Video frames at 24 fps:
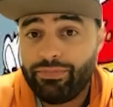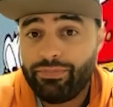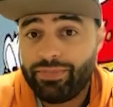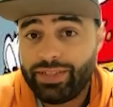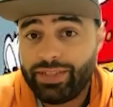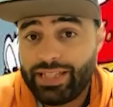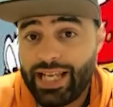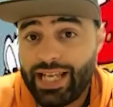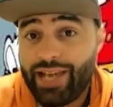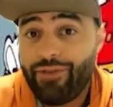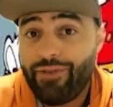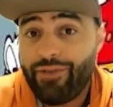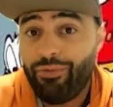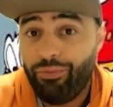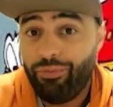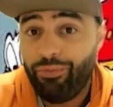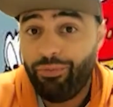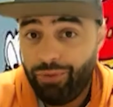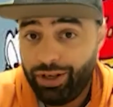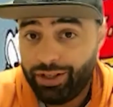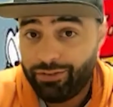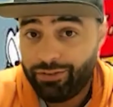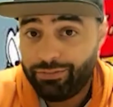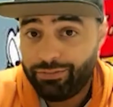day
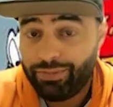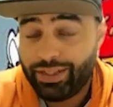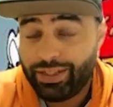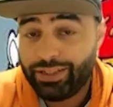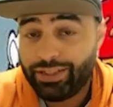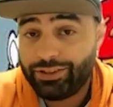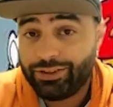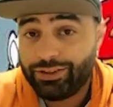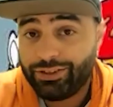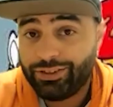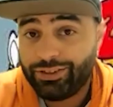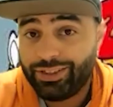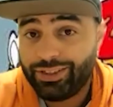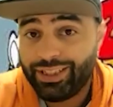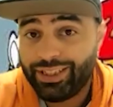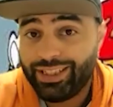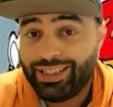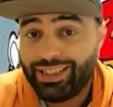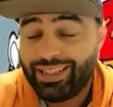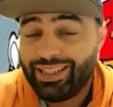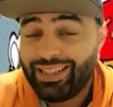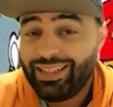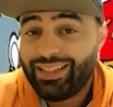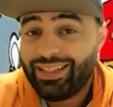one of my
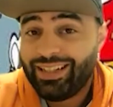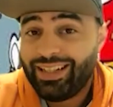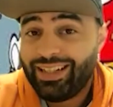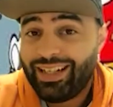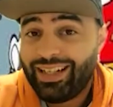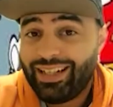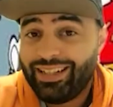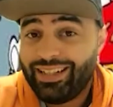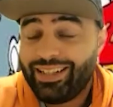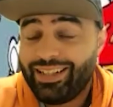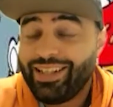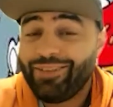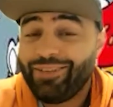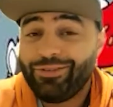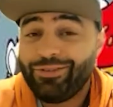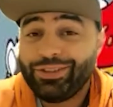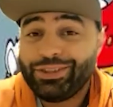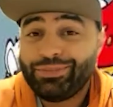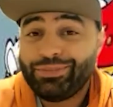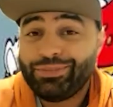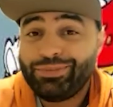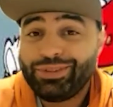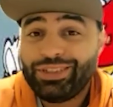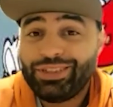journey, there
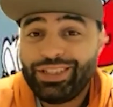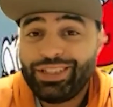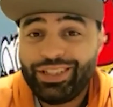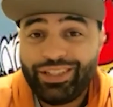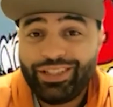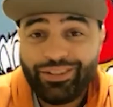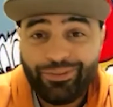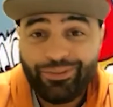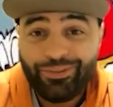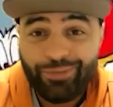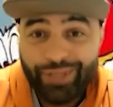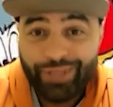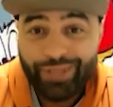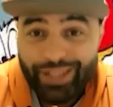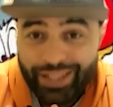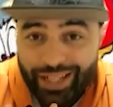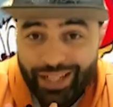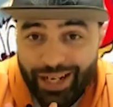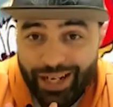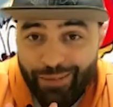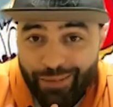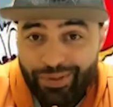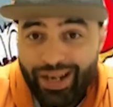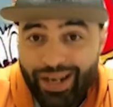was a particular way that
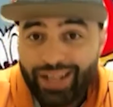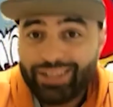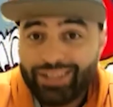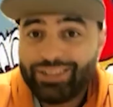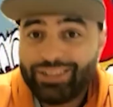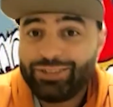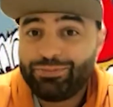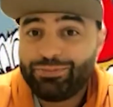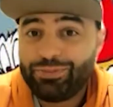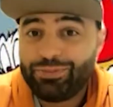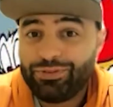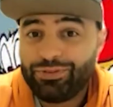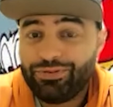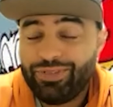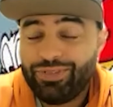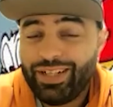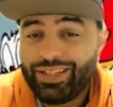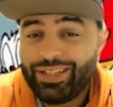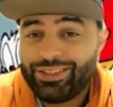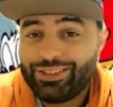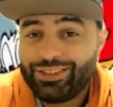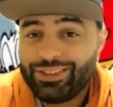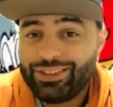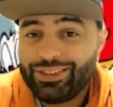I practiced
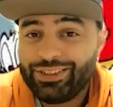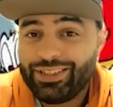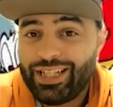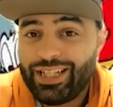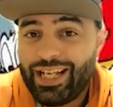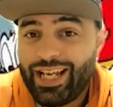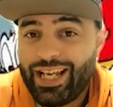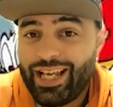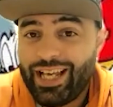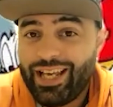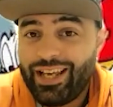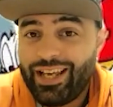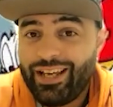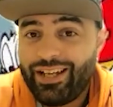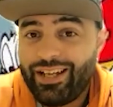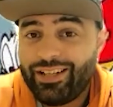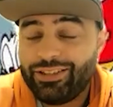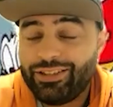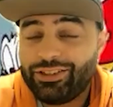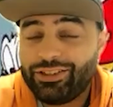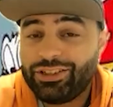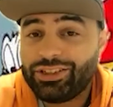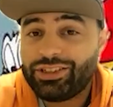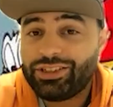perfection,
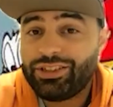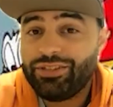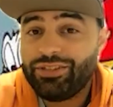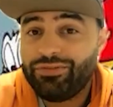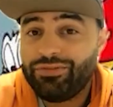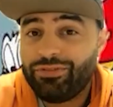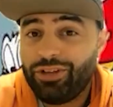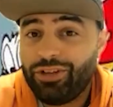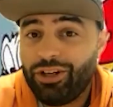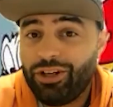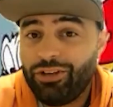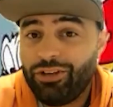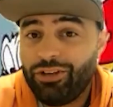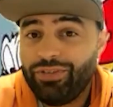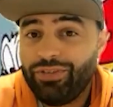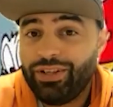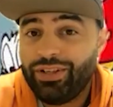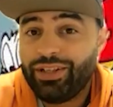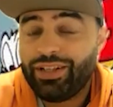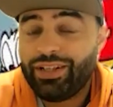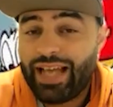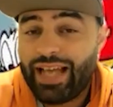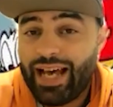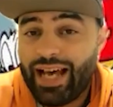and just
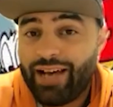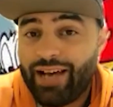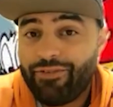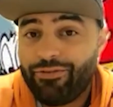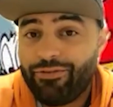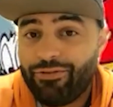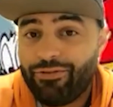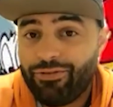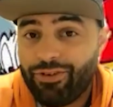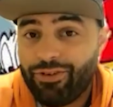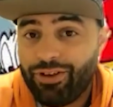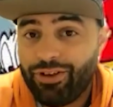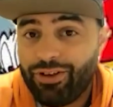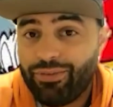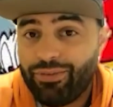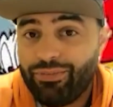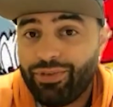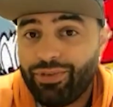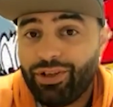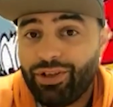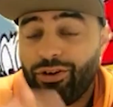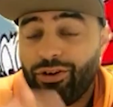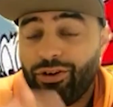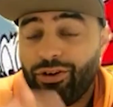evolving that
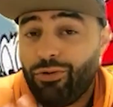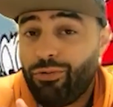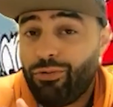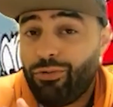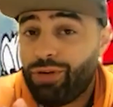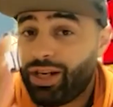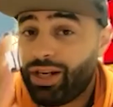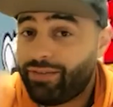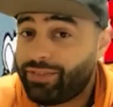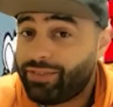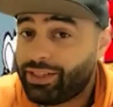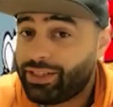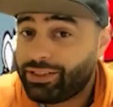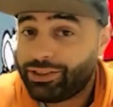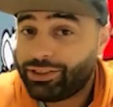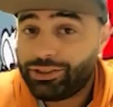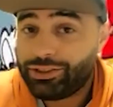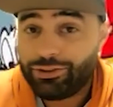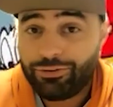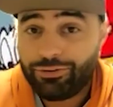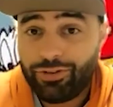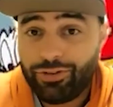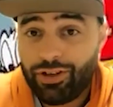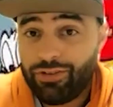from what I've done
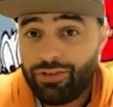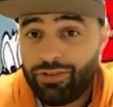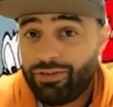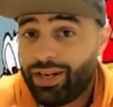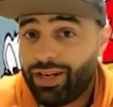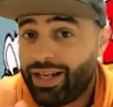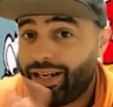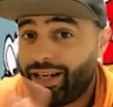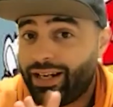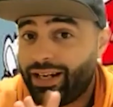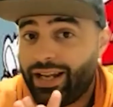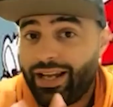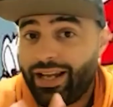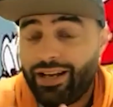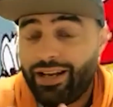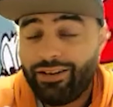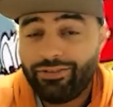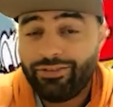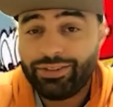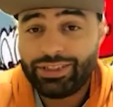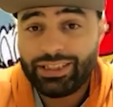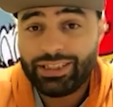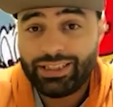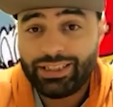so far right
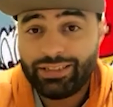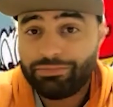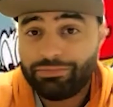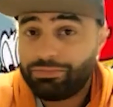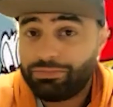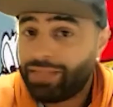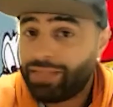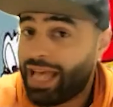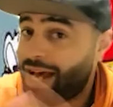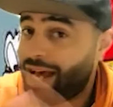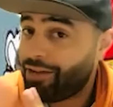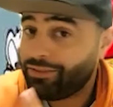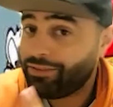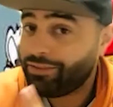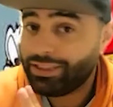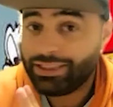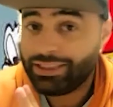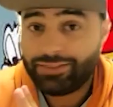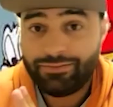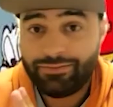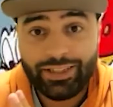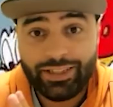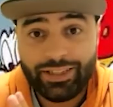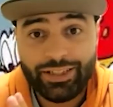now to the
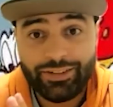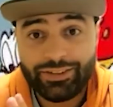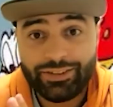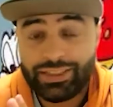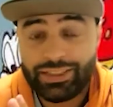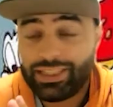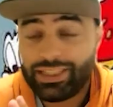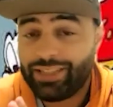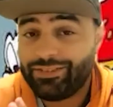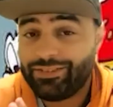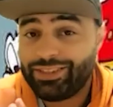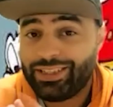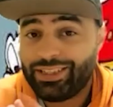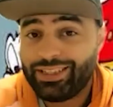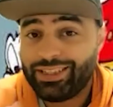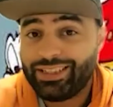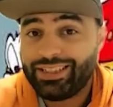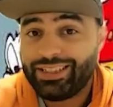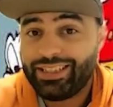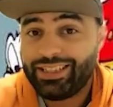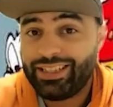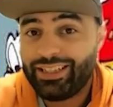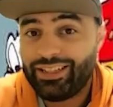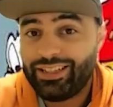countless videos that I've
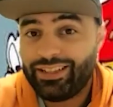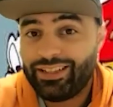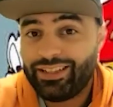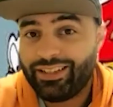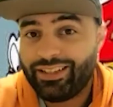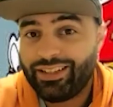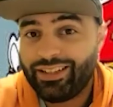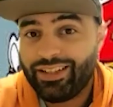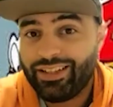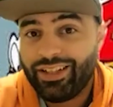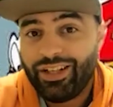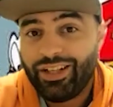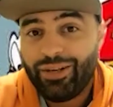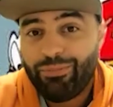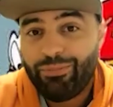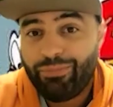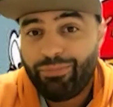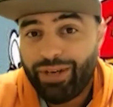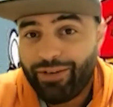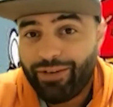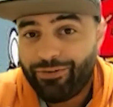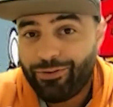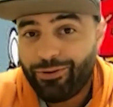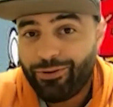done in
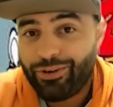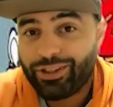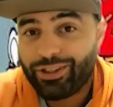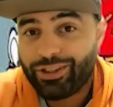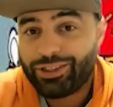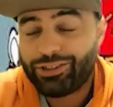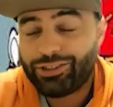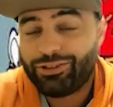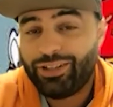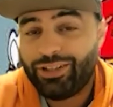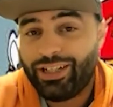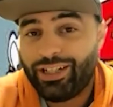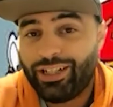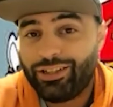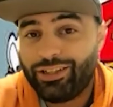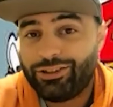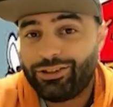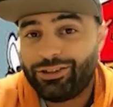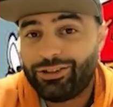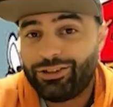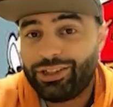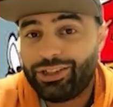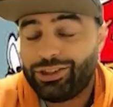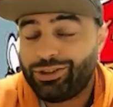my Forex trading
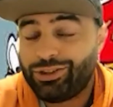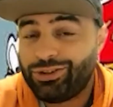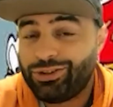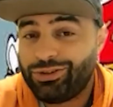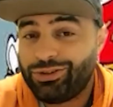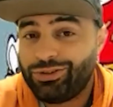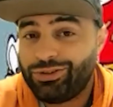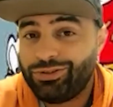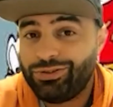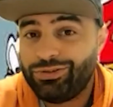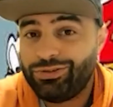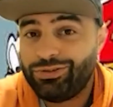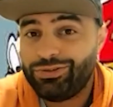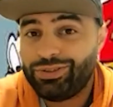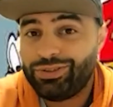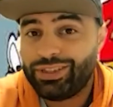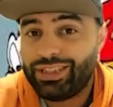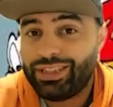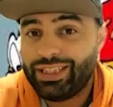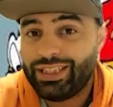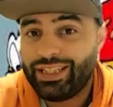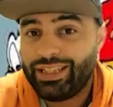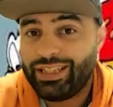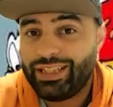journey, to
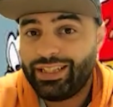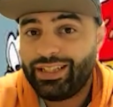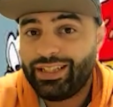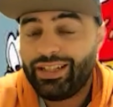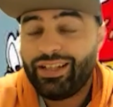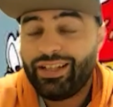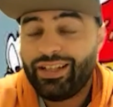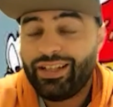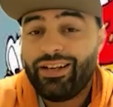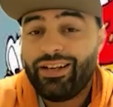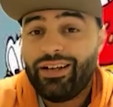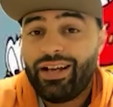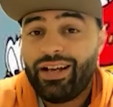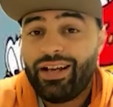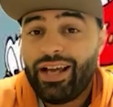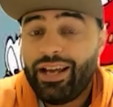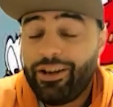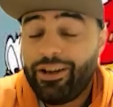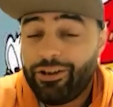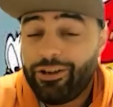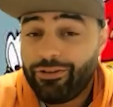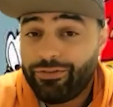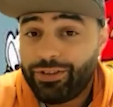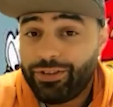the
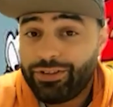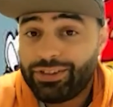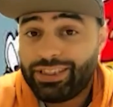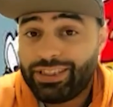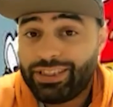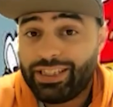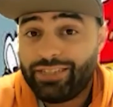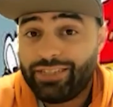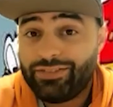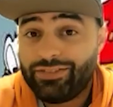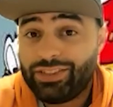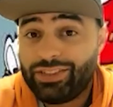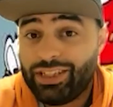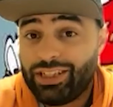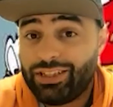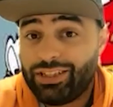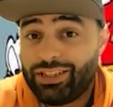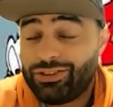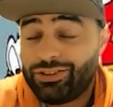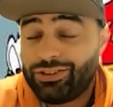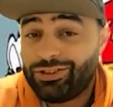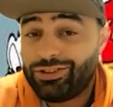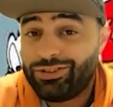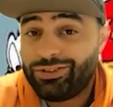interviews that I've
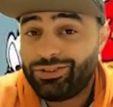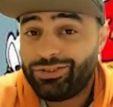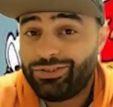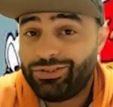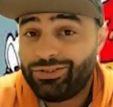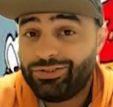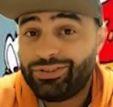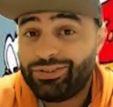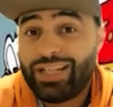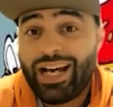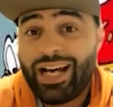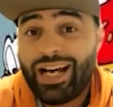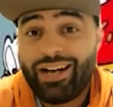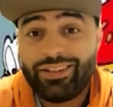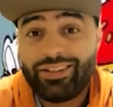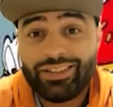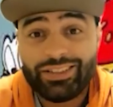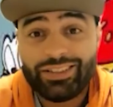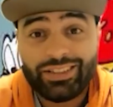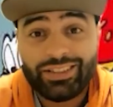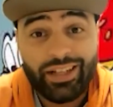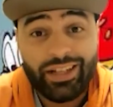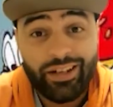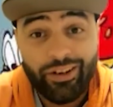done, to now
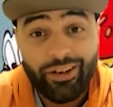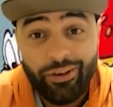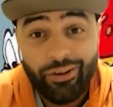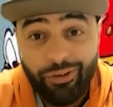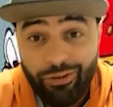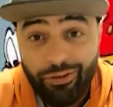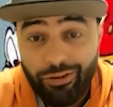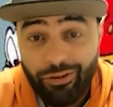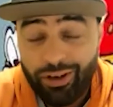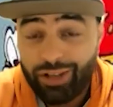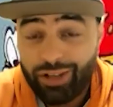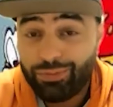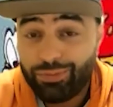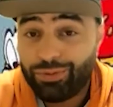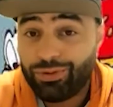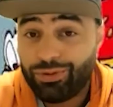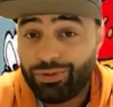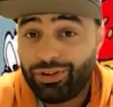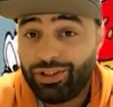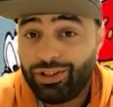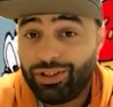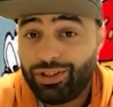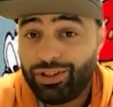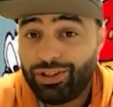this incredible
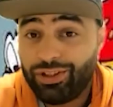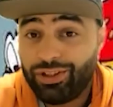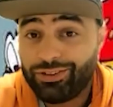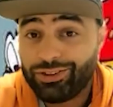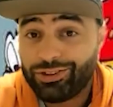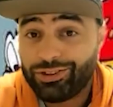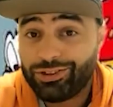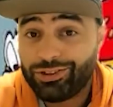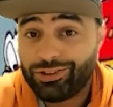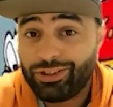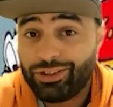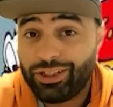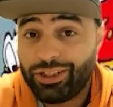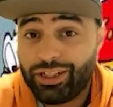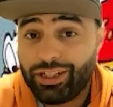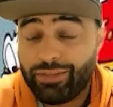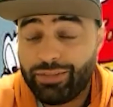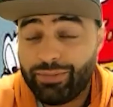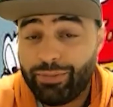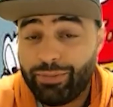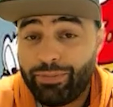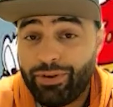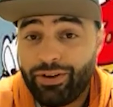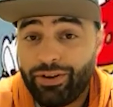ClickFunnels journey that
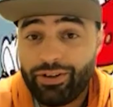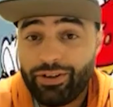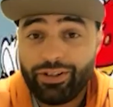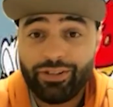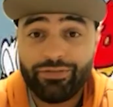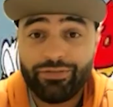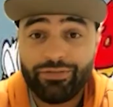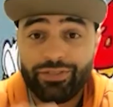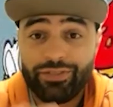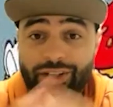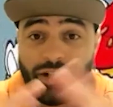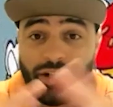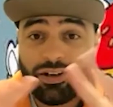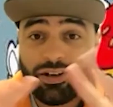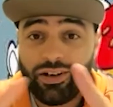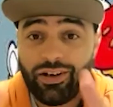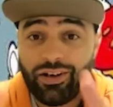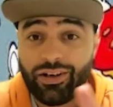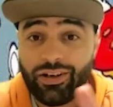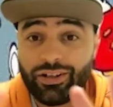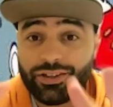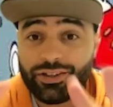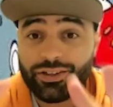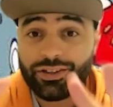I'm a part of. There
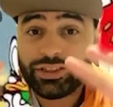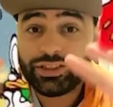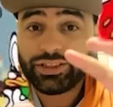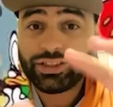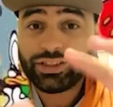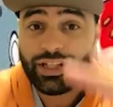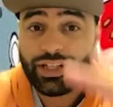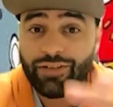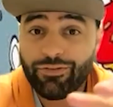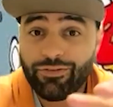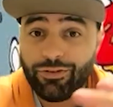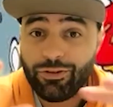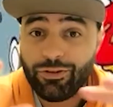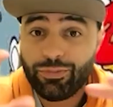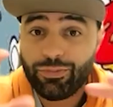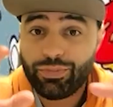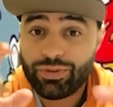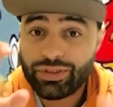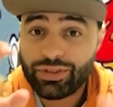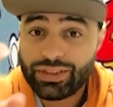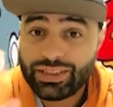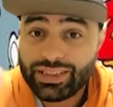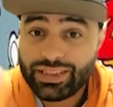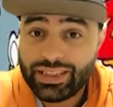are several
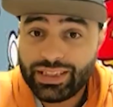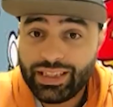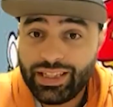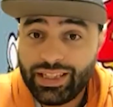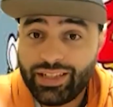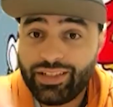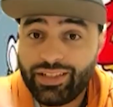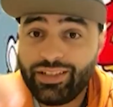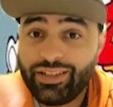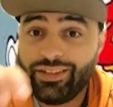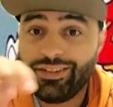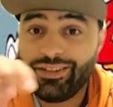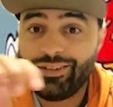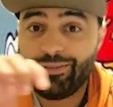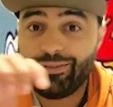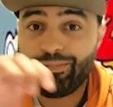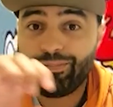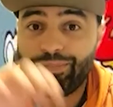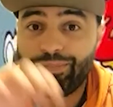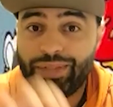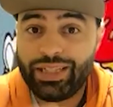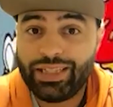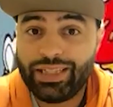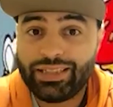particular
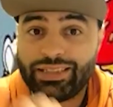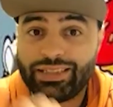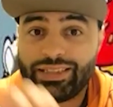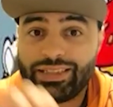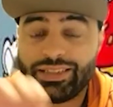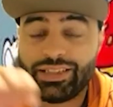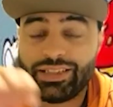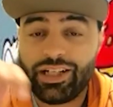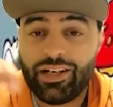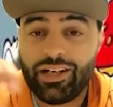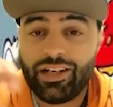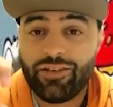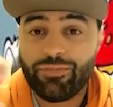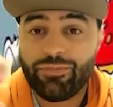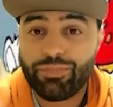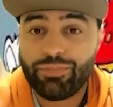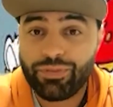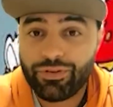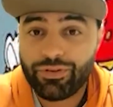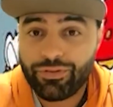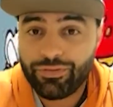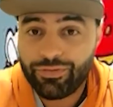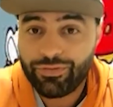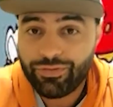pieces of
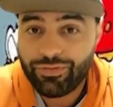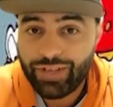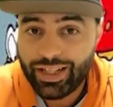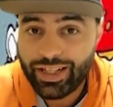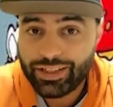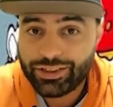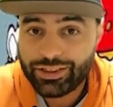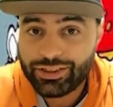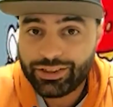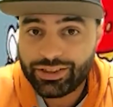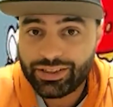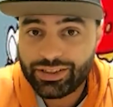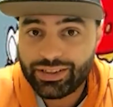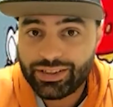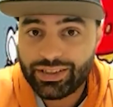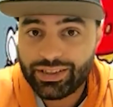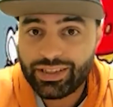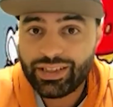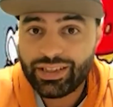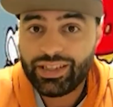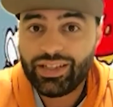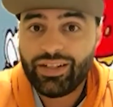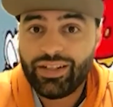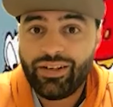perfection
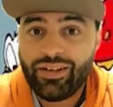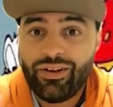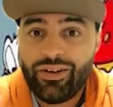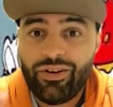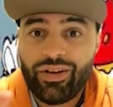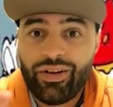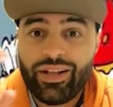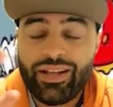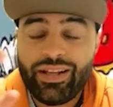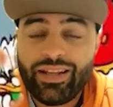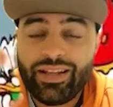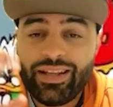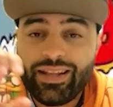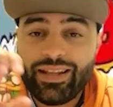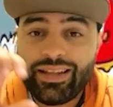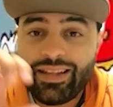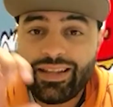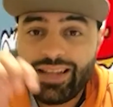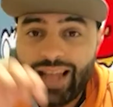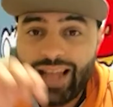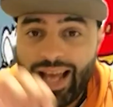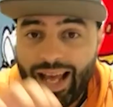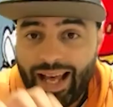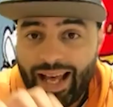
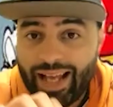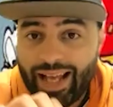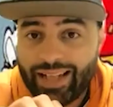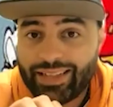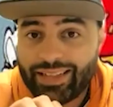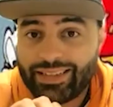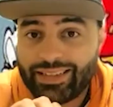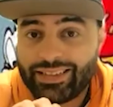that